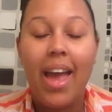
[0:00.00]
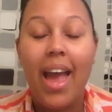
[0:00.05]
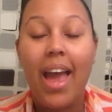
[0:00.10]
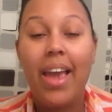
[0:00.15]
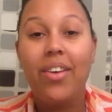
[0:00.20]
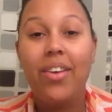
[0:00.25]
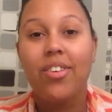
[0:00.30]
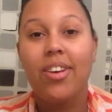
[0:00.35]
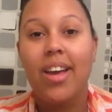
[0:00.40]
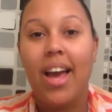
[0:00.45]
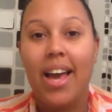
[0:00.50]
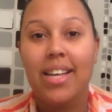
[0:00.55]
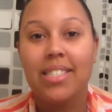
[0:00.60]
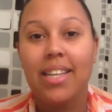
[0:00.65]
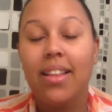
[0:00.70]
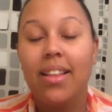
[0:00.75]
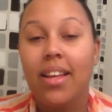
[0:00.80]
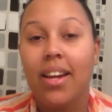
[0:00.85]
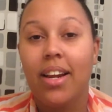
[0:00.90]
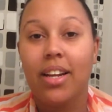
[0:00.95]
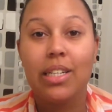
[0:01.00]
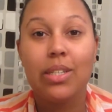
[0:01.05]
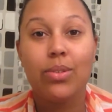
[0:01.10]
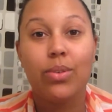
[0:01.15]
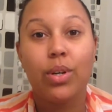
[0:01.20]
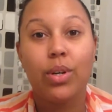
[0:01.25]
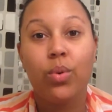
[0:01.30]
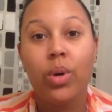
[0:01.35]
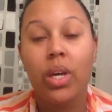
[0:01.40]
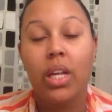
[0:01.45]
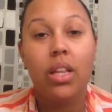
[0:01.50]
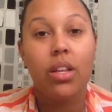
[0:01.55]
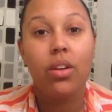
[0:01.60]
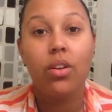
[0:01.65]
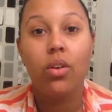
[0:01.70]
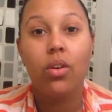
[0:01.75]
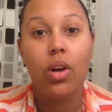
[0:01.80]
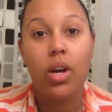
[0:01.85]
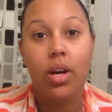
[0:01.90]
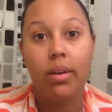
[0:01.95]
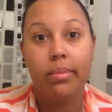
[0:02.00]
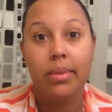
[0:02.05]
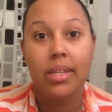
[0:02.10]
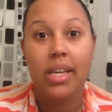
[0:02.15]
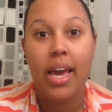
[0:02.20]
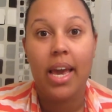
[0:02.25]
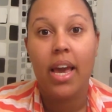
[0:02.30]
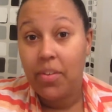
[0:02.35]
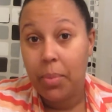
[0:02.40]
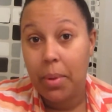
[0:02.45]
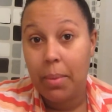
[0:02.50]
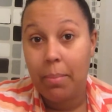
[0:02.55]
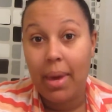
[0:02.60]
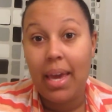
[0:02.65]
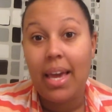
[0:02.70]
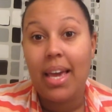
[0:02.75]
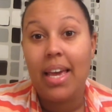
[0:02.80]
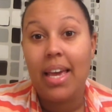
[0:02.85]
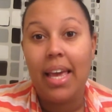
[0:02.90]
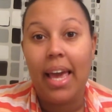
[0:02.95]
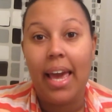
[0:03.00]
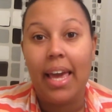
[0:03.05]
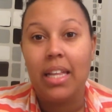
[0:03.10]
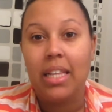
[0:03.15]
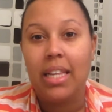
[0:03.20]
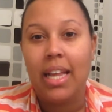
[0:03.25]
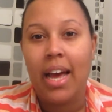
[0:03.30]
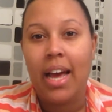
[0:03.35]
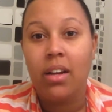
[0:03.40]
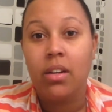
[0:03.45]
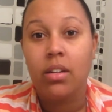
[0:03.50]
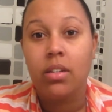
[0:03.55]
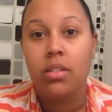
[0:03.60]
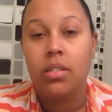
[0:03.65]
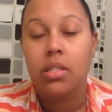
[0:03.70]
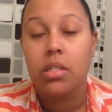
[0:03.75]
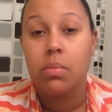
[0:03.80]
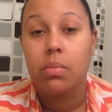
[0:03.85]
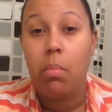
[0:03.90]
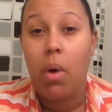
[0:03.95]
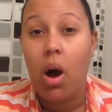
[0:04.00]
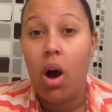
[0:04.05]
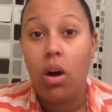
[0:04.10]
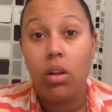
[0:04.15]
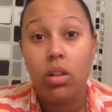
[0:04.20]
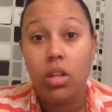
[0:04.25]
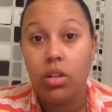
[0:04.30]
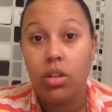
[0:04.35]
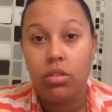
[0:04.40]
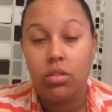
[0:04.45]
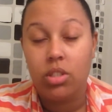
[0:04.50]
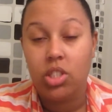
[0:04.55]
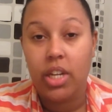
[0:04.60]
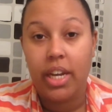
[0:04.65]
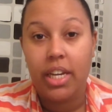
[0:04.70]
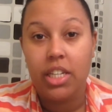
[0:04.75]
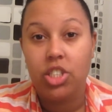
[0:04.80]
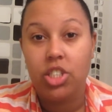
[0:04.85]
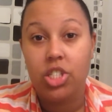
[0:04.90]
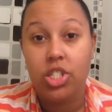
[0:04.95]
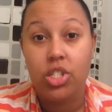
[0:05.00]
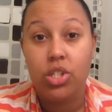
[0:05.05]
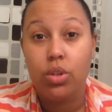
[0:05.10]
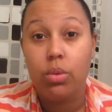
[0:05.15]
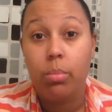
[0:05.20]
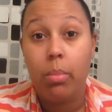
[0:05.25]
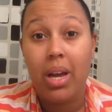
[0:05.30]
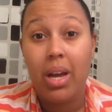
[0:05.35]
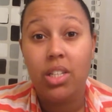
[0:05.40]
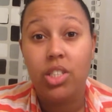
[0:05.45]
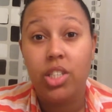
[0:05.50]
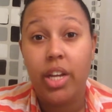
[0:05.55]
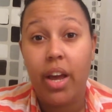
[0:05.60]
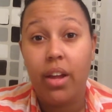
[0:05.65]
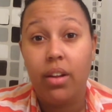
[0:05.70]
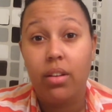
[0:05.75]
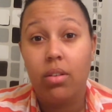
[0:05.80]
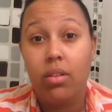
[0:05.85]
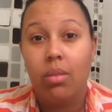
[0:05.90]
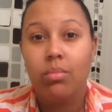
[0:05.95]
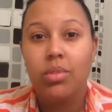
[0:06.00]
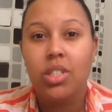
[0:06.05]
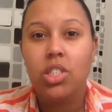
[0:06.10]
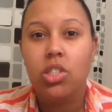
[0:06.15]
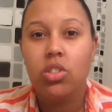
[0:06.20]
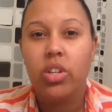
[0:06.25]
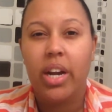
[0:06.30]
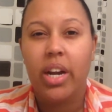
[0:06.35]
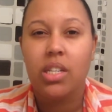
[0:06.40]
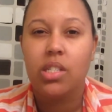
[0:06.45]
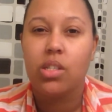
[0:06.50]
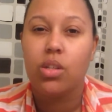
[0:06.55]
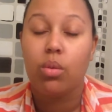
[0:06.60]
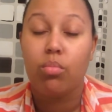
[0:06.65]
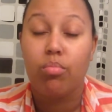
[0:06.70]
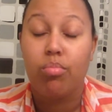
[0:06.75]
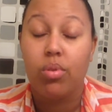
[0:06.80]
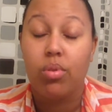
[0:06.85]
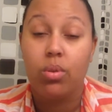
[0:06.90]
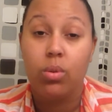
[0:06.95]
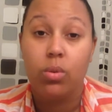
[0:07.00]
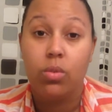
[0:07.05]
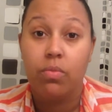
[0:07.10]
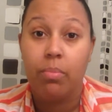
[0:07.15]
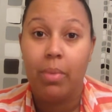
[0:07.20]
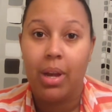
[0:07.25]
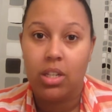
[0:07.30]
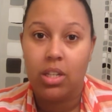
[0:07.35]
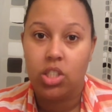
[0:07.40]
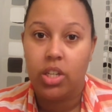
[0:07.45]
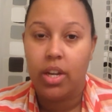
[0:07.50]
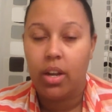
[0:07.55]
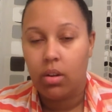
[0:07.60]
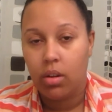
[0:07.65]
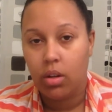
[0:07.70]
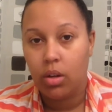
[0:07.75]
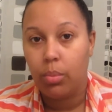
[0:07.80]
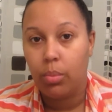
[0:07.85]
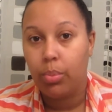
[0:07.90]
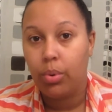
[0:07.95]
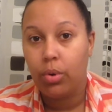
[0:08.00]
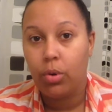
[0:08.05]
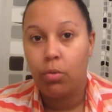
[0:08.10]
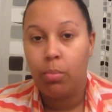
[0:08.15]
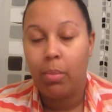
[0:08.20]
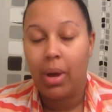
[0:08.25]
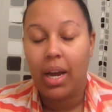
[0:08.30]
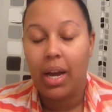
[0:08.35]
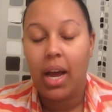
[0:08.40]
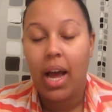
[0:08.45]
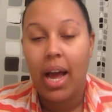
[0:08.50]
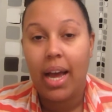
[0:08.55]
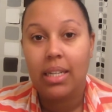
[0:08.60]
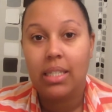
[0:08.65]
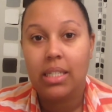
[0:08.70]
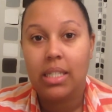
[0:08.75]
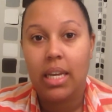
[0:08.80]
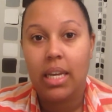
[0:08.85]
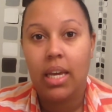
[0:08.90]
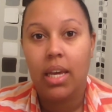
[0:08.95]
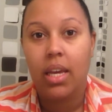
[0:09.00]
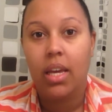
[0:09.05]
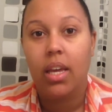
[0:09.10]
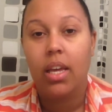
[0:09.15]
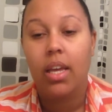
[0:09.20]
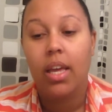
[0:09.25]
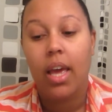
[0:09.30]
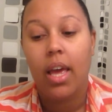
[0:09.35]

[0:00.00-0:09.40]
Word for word: Hey you guys, I thought I'd do a quick little update. I've been making a lot of small little changes to my channel. I'm just trying to improve my channel and improve my content